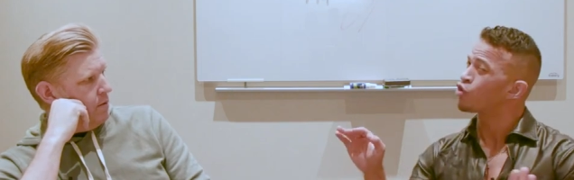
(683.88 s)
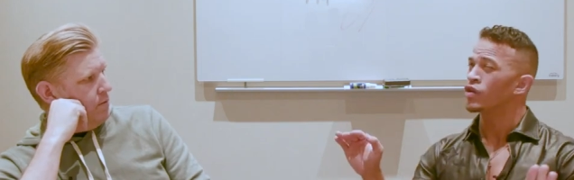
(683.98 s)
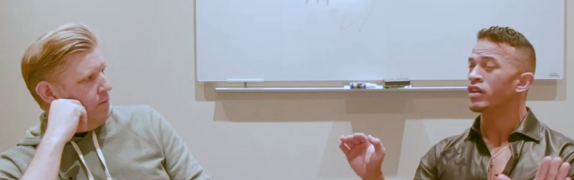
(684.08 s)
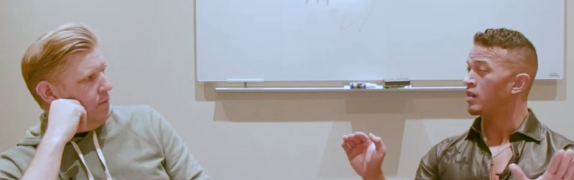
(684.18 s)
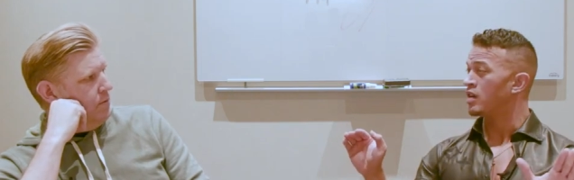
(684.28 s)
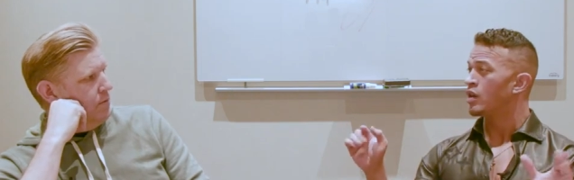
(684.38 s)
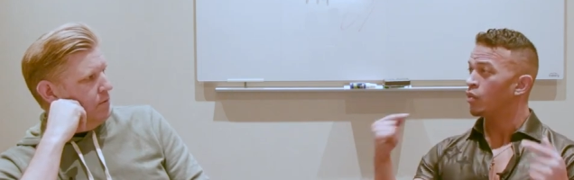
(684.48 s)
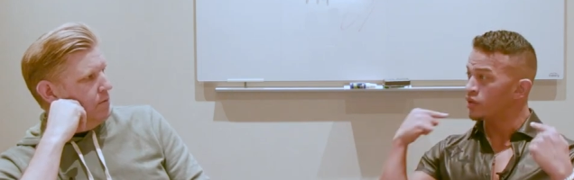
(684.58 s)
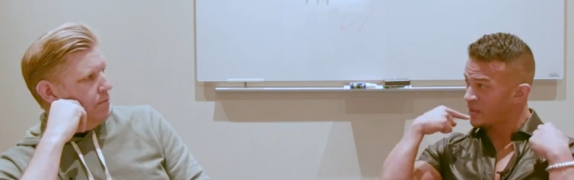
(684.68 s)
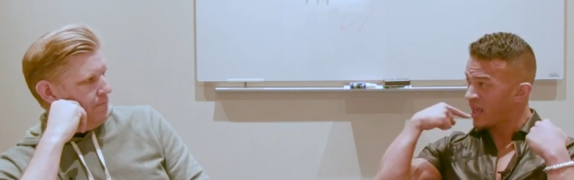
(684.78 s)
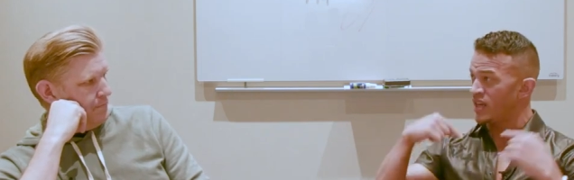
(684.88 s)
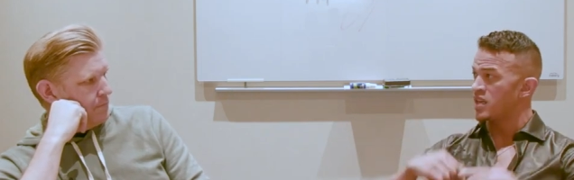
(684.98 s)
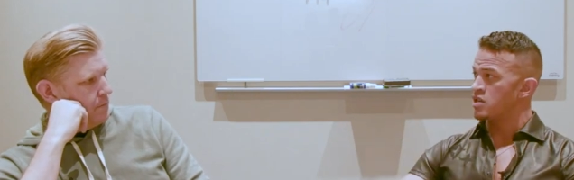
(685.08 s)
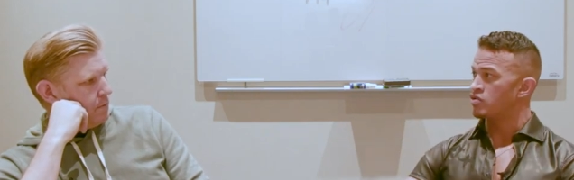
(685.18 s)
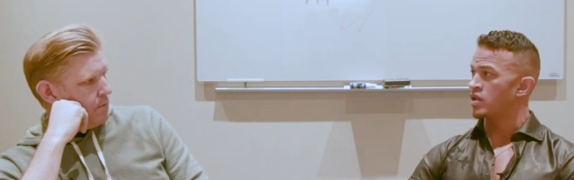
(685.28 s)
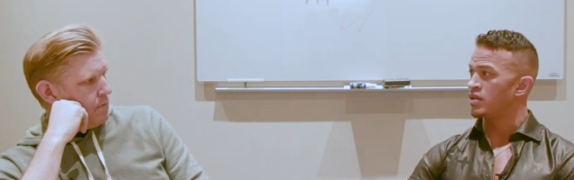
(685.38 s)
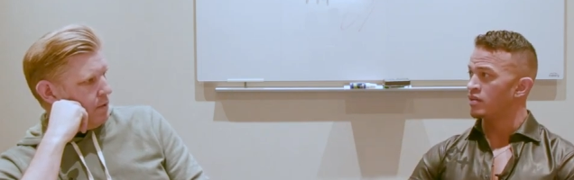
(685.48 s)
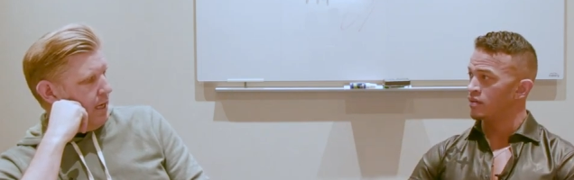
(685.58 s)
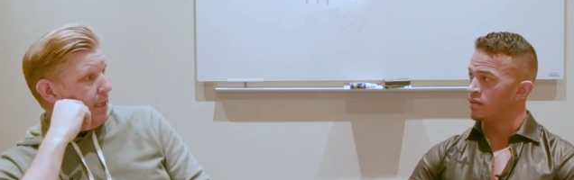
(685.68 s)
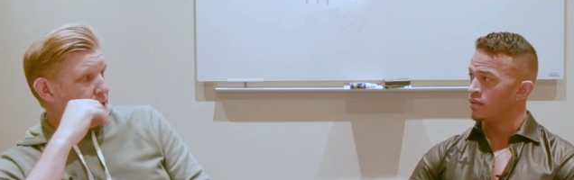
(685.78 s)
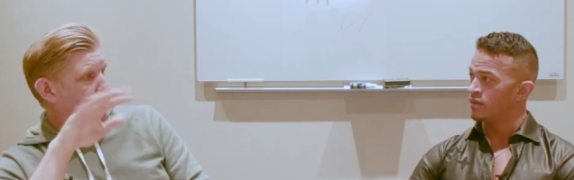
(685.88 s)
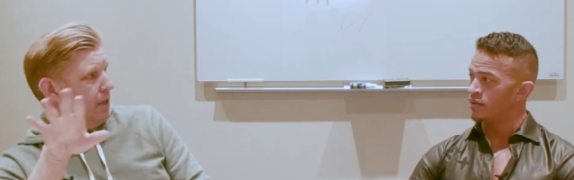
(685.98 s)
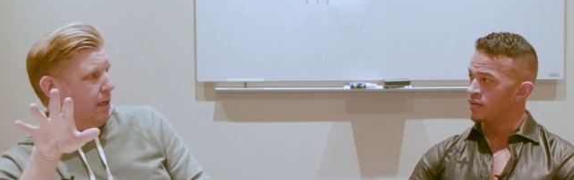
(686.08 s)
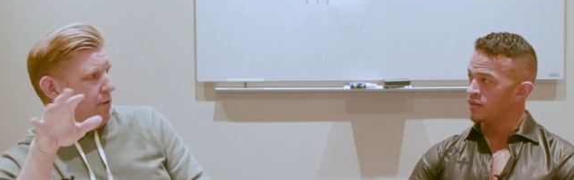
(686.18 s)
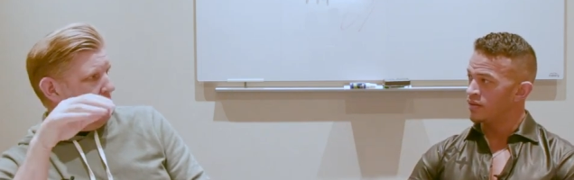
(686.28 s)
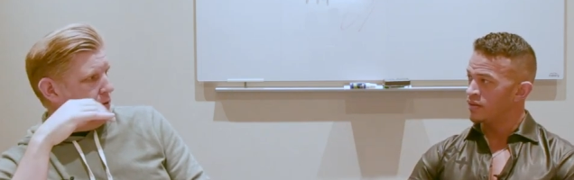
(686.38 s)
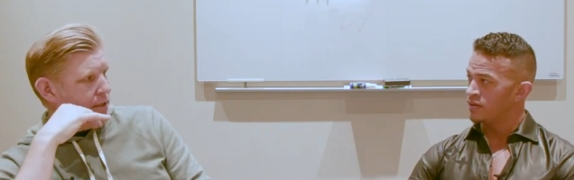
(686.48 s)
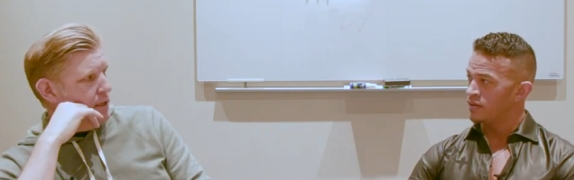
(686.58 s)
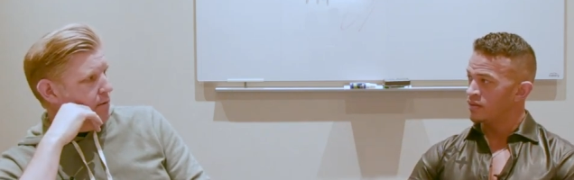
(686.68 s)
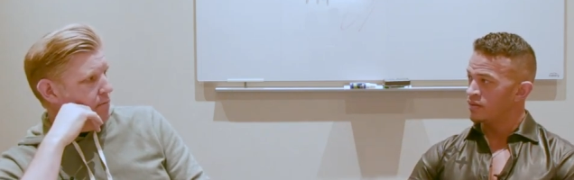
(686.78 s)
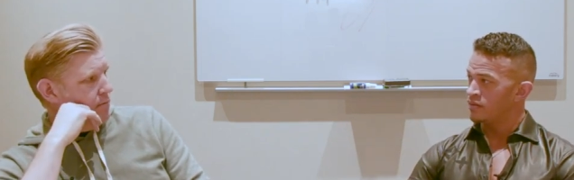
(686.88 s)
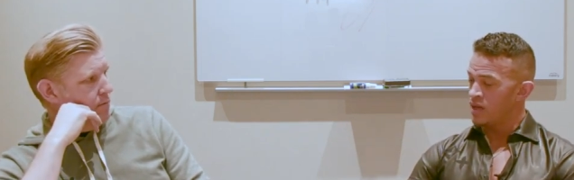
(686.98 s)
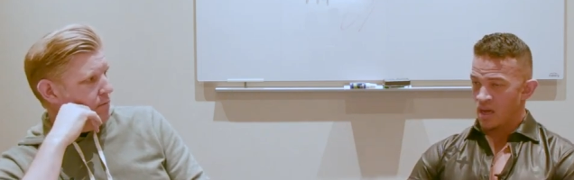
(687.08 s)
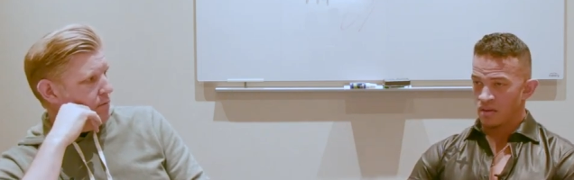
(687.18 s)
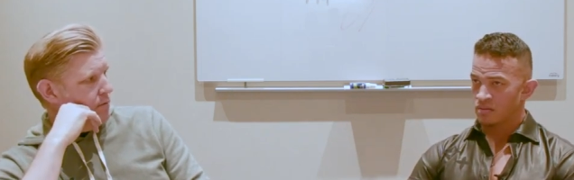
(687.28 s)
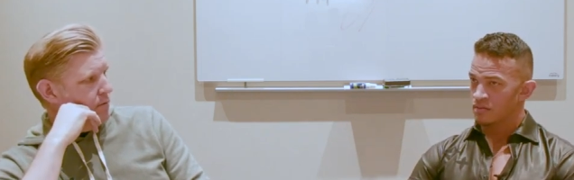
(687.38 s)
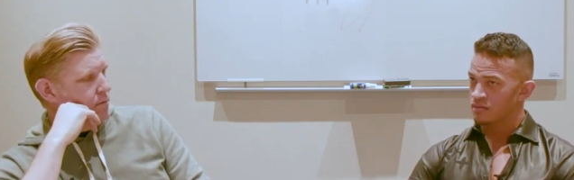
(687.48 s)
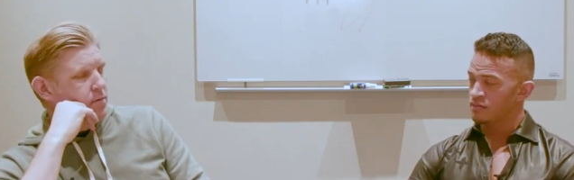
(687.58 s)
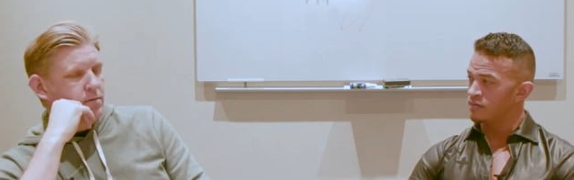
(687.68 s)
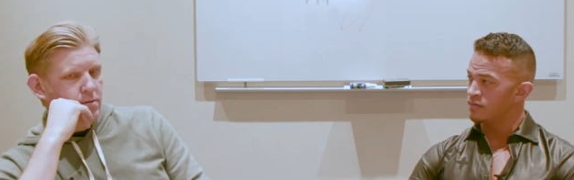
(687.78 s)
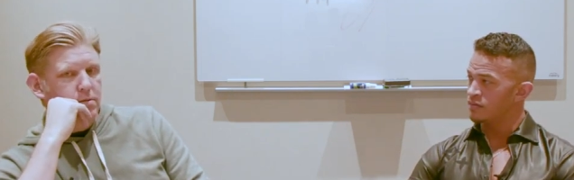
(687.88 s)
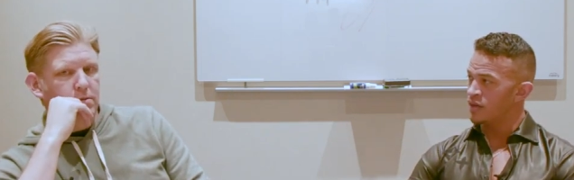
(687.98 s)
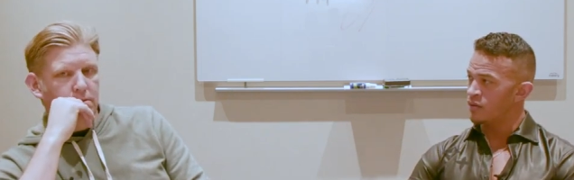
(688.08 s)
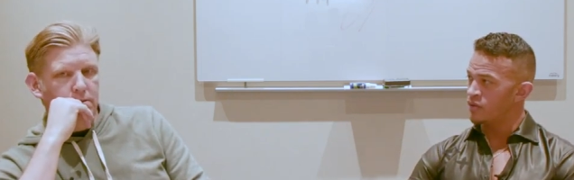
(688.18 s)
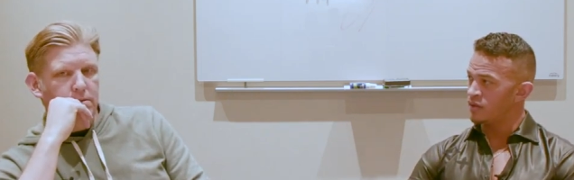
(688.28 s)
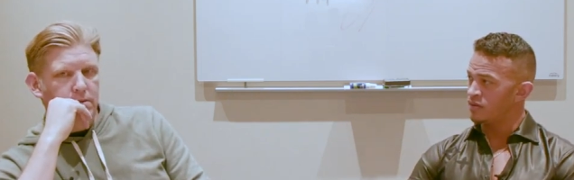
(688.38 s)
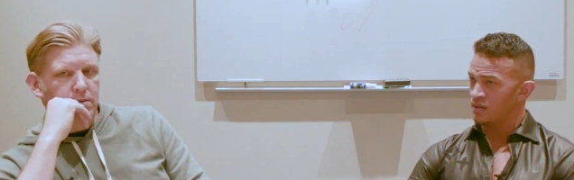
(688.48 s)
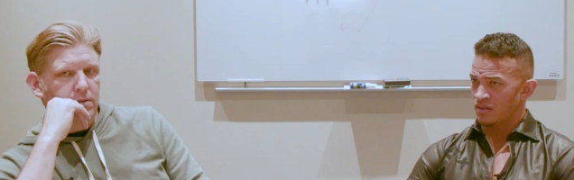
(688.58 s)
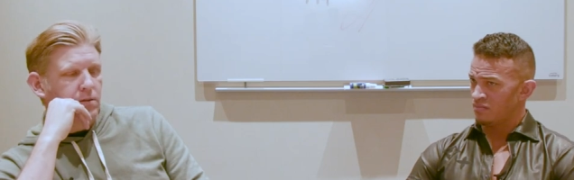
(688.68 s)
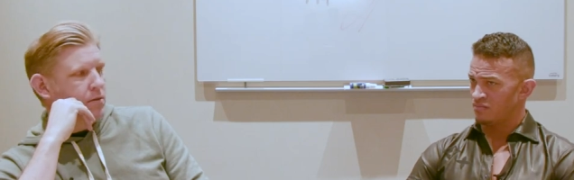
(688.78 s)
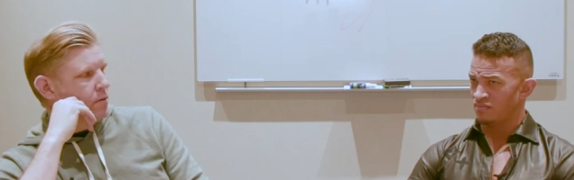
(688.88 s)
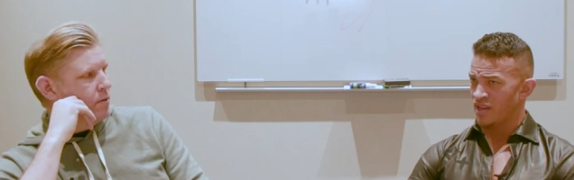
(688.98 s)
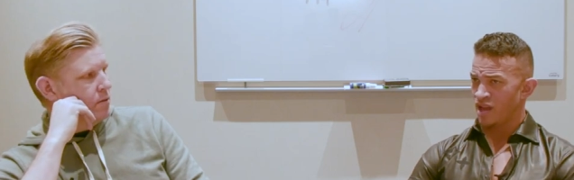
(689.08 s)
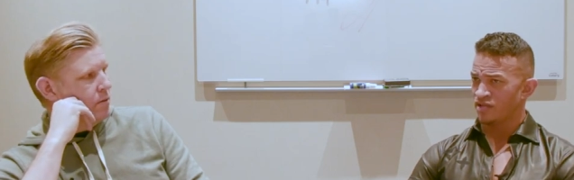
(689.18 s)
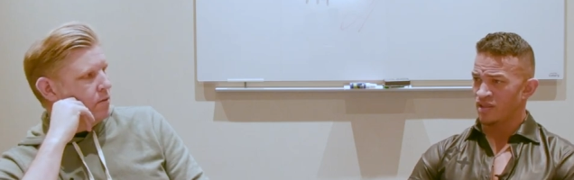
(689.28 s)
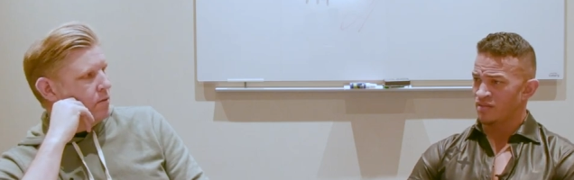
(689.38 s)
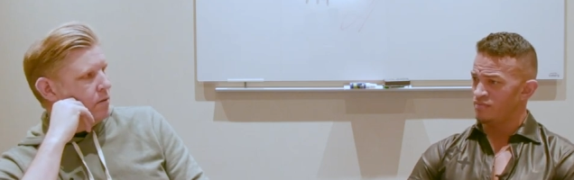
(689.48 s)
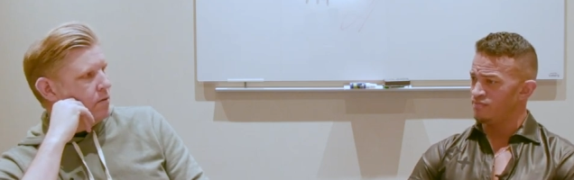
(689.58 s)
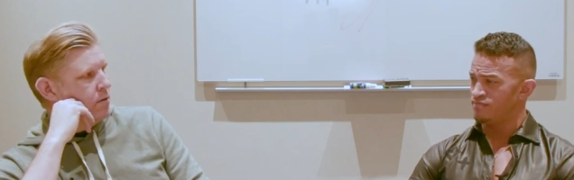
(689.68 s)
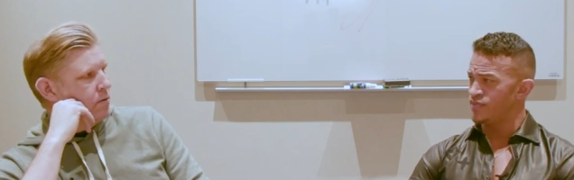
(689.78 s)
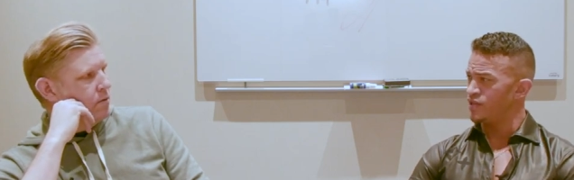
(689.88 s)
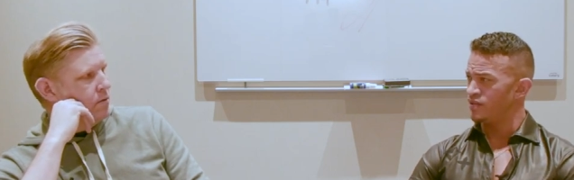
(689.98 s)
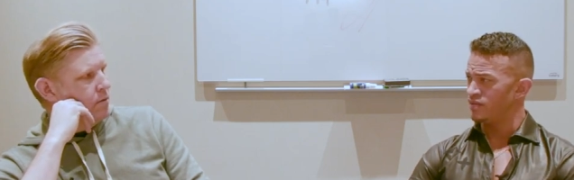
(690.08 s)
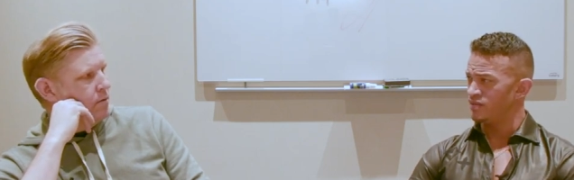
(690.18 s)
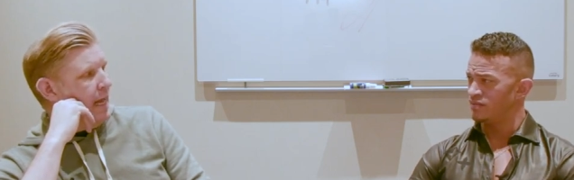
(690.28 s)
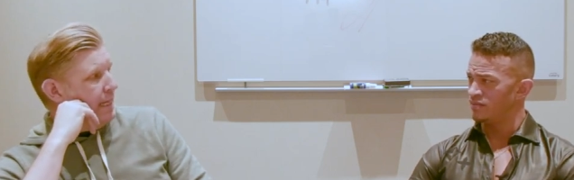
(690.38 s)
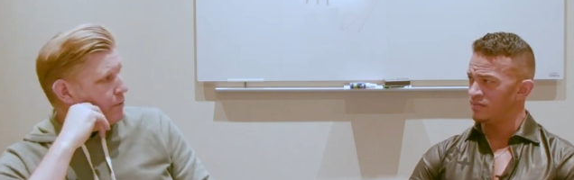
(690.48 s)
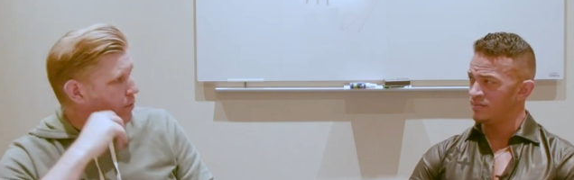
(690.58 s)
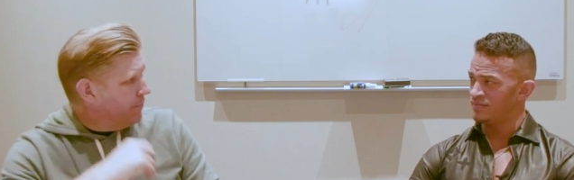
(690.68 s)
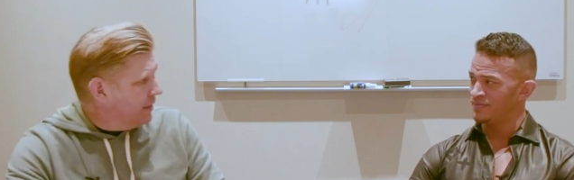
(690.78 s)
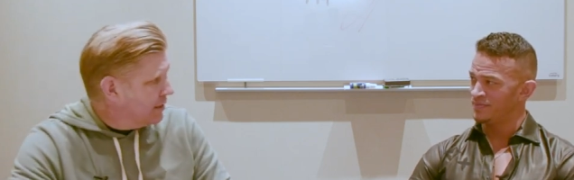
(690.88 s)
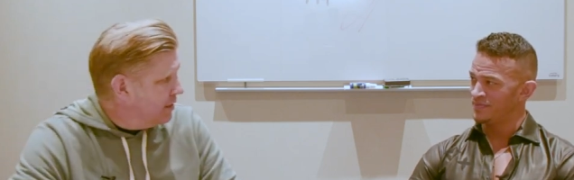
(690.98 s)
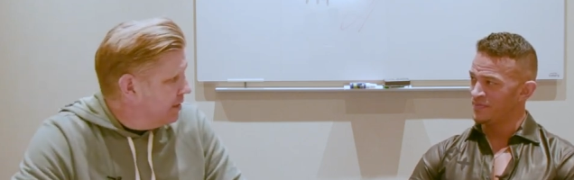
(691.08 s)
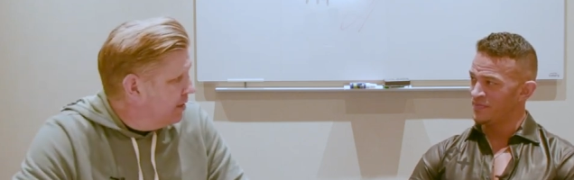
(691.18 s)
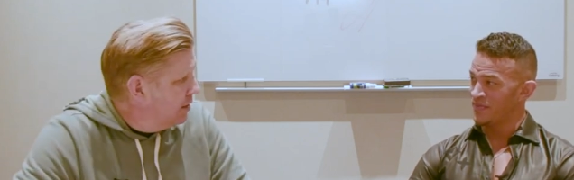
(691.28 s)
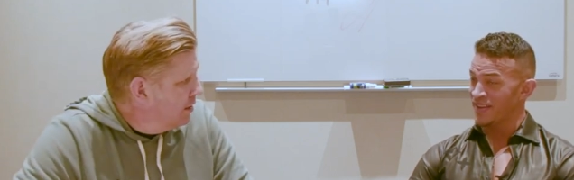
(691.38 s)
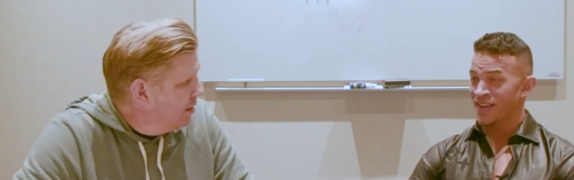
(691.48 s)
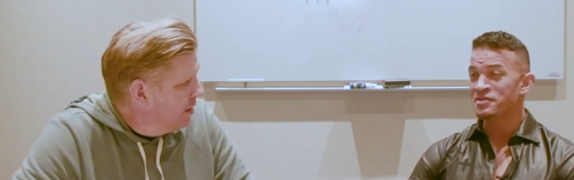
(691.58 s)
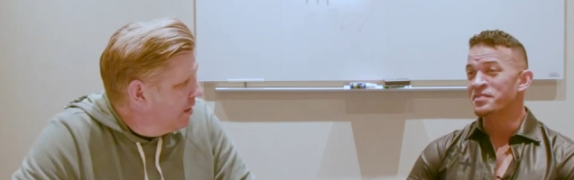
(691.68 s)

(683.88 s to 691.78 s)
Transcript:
Speaker 1: career was that neck injury.
Speaker 2: And it's good to go now. You're good.
Speaker 1: Yeah, I went and took calcium
Speaker 2: pills. that's what fixed it.
Speaker 1: That's